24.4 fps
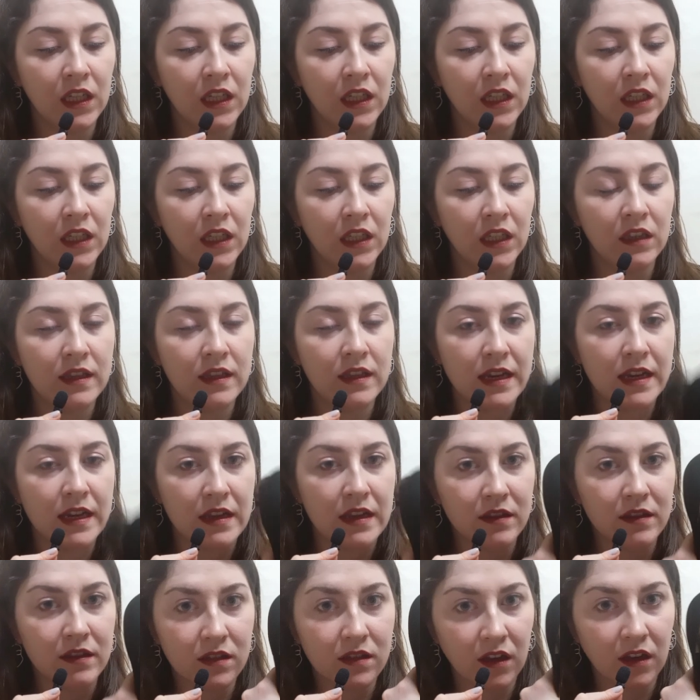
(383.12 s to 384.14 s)
the
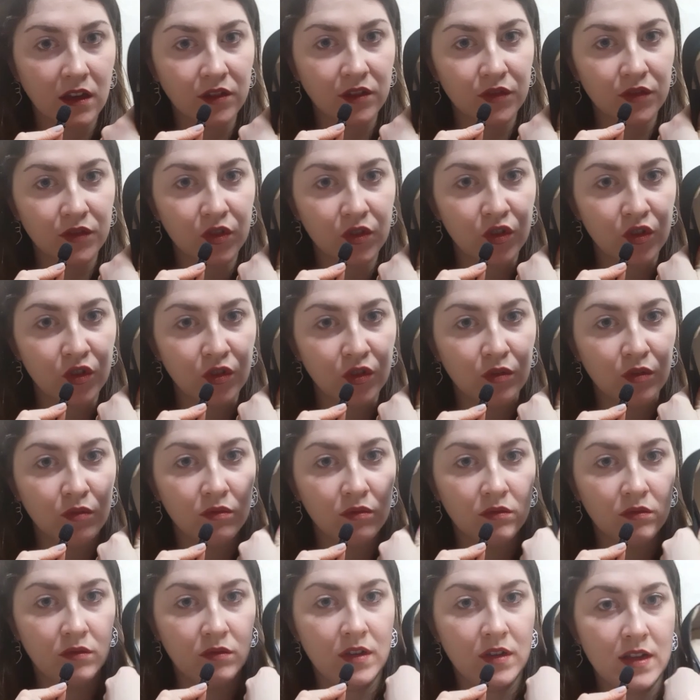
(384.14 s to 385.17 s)
inside of the shoe
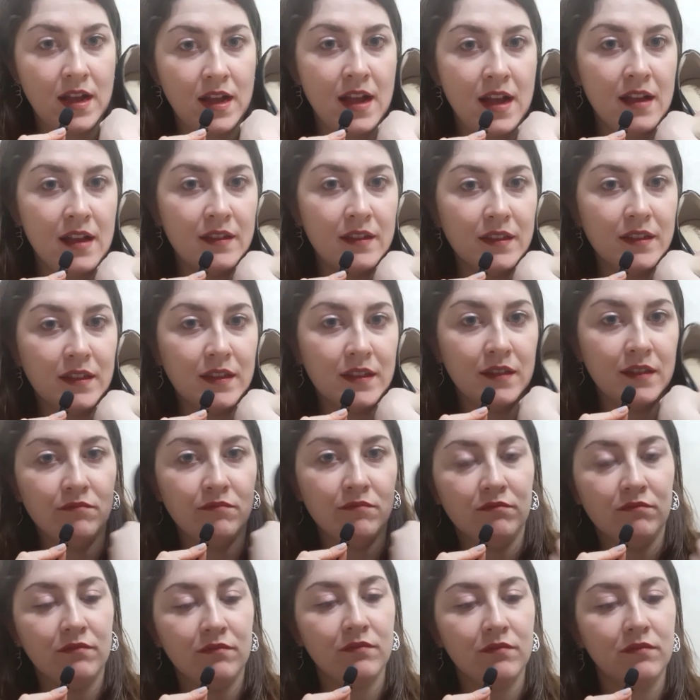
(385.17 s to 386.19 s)
has
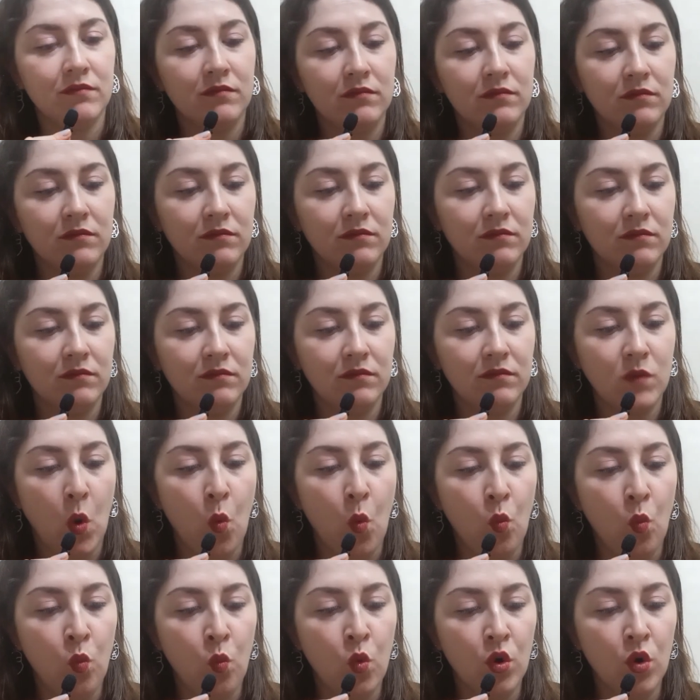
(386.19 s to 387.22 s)

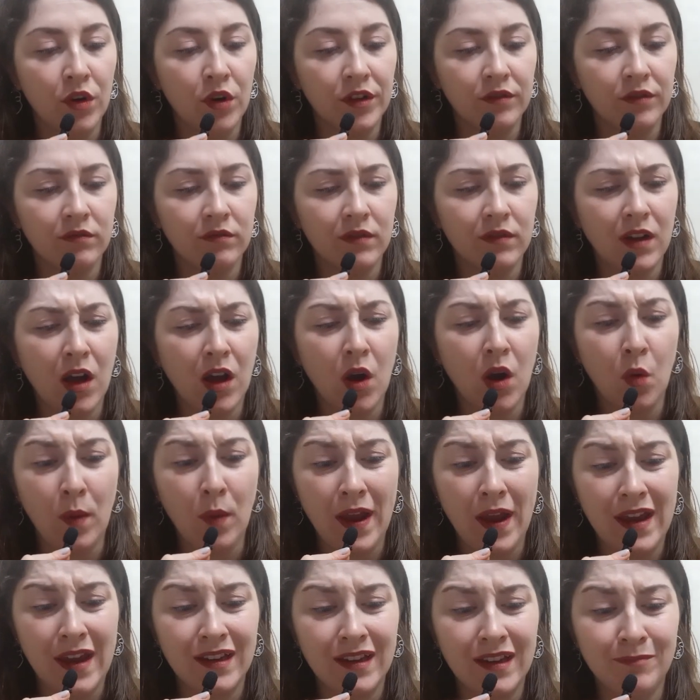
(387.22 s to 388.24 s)
worn
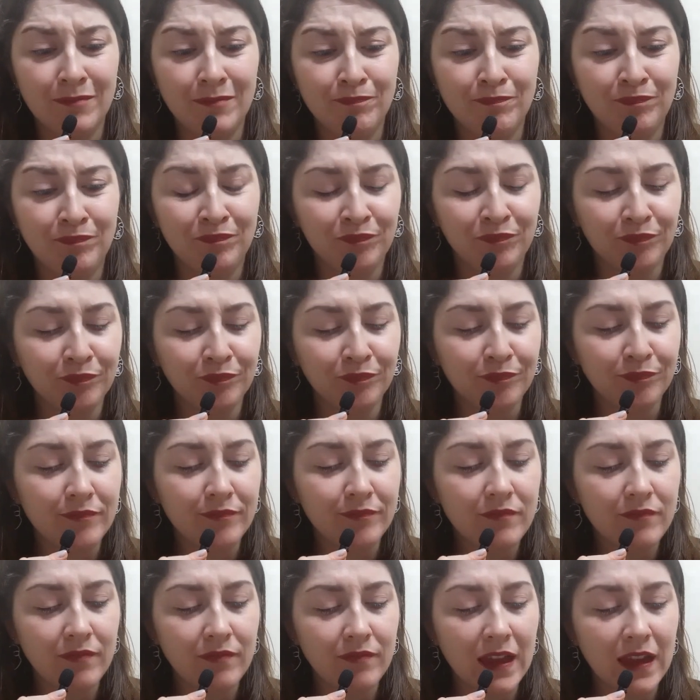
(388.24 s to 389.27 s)
away,
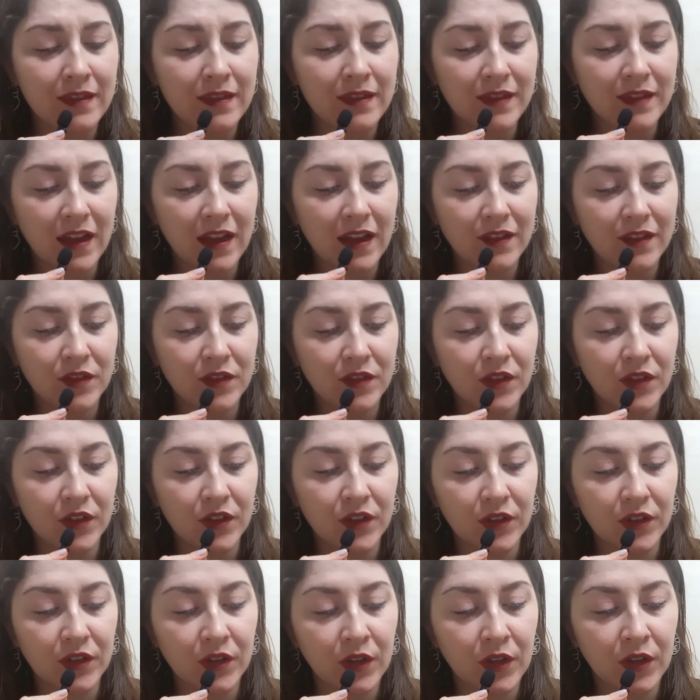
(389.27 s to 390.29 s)
that
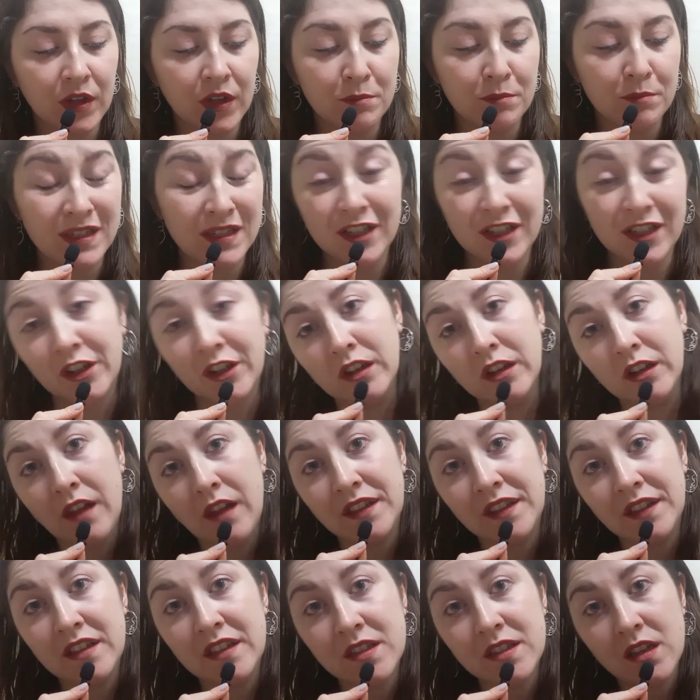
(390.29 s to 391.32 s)
the material on
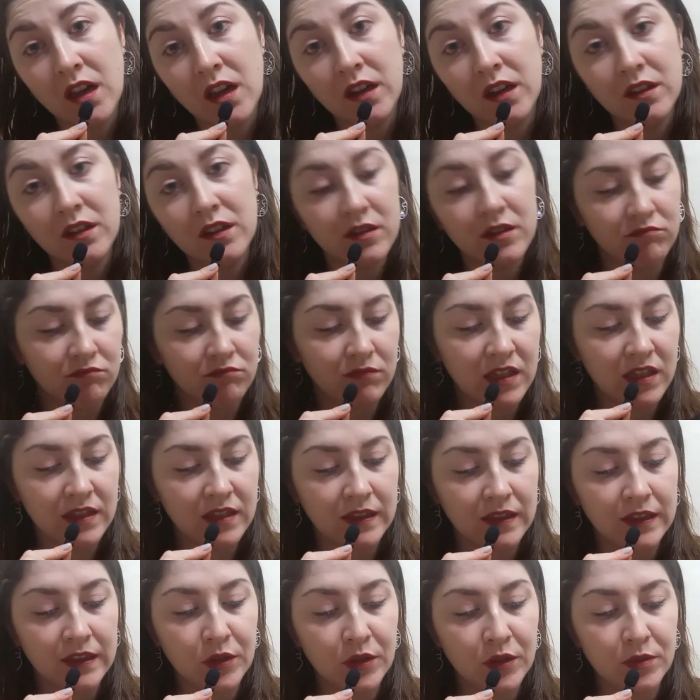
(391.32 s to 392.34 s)
the inside is
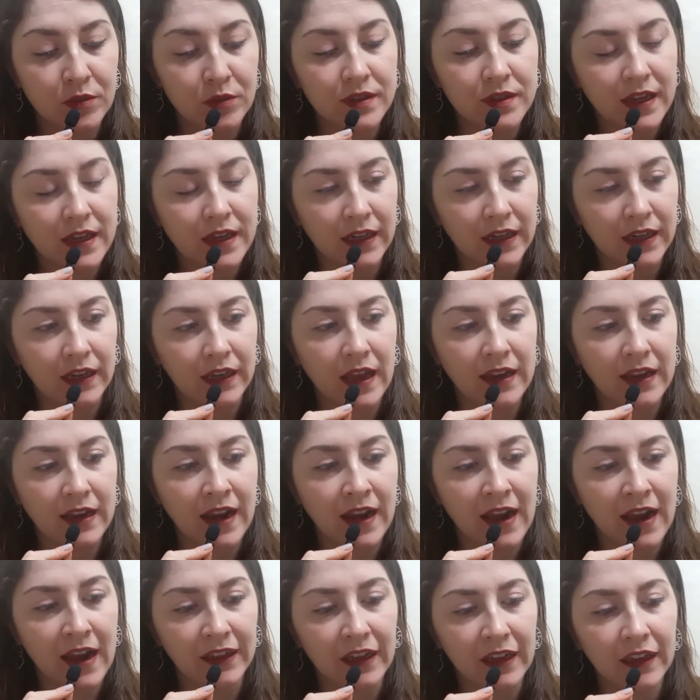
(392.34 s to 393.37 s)
loose and
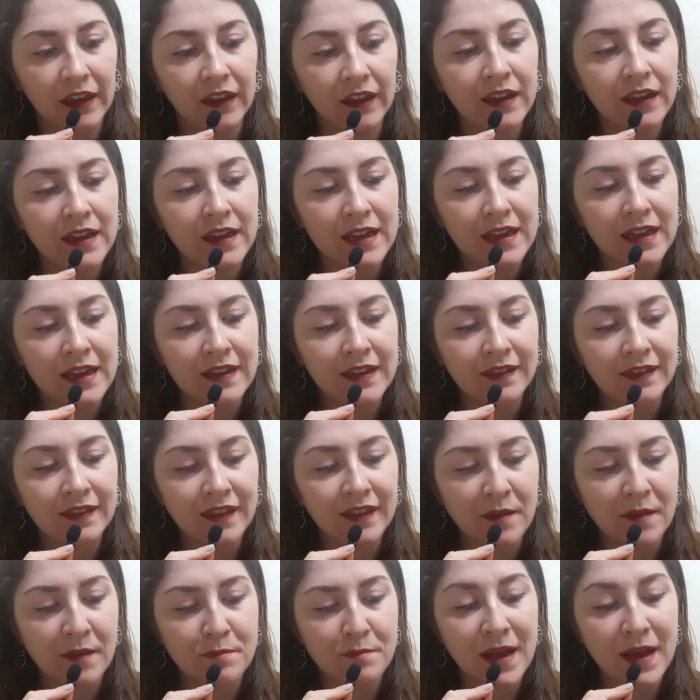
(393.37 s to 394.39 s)
hanging,
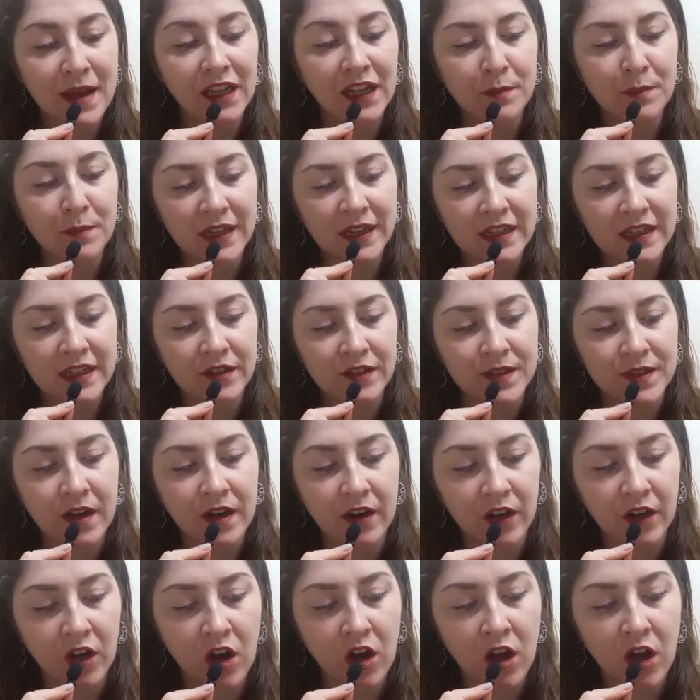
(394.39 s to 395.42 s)
that back of my heels are
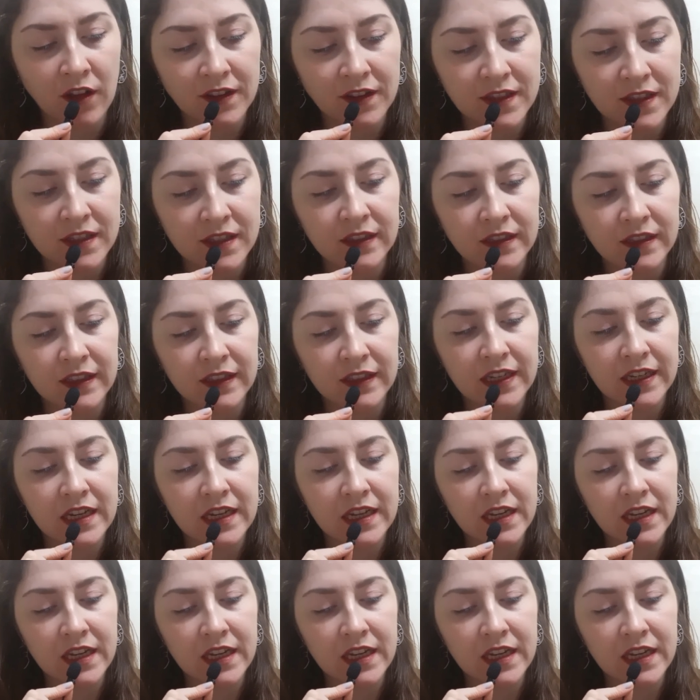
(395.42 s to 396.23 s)
constantly